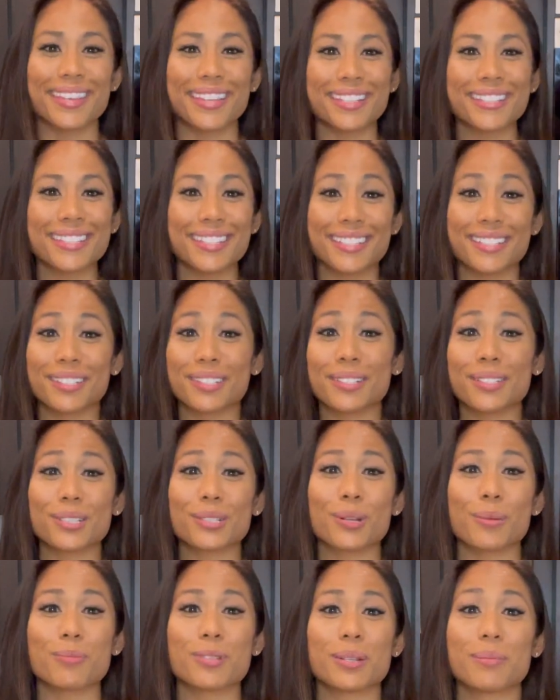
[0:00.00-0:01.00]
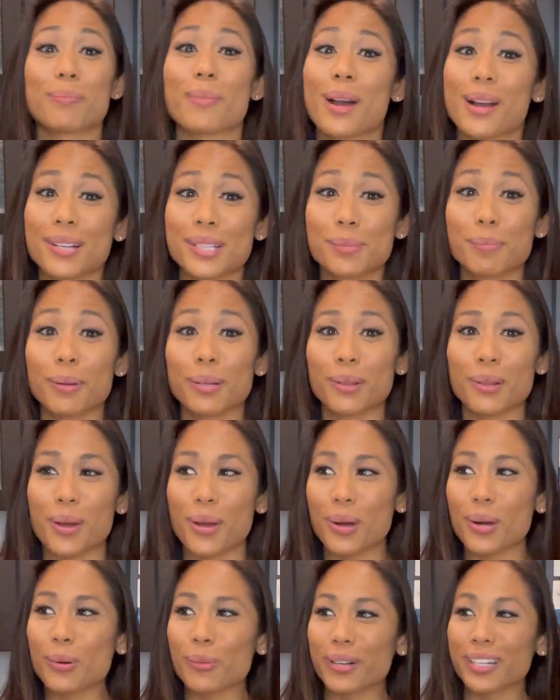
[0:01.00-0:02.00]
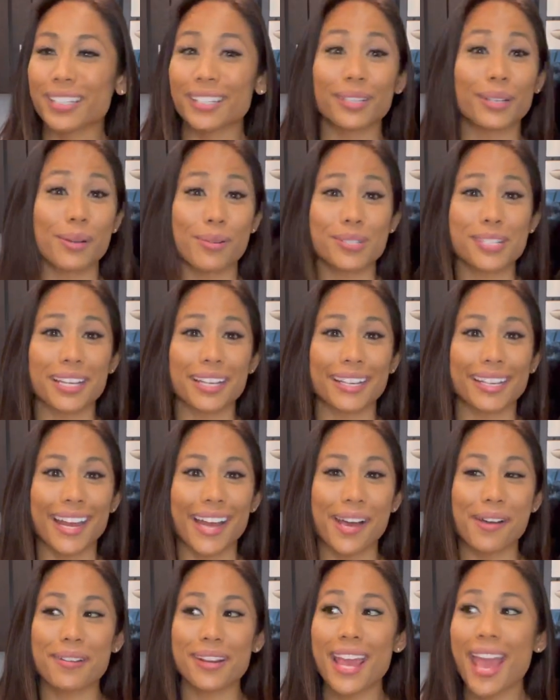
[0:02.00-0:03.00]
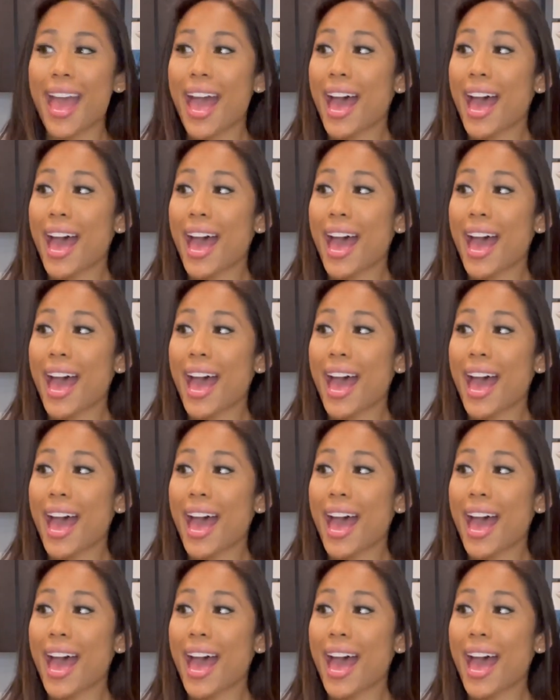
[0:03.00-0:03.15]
this in the description box below where you can go check it out.